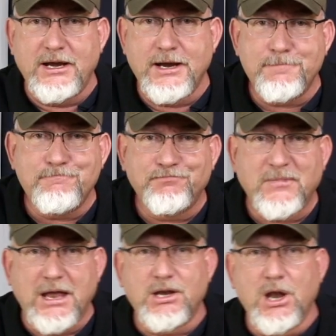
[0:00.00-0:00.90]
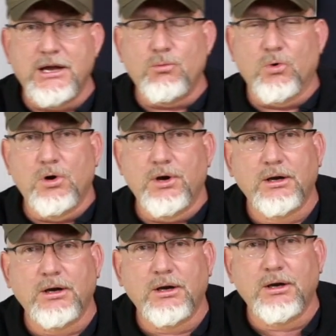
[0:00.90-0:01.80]
and tonight we're going to talk a
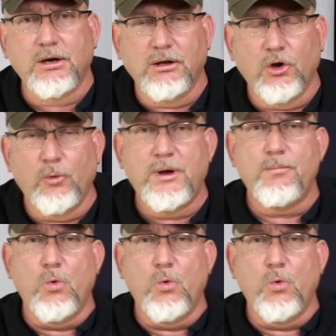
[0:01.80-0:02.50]
little bit more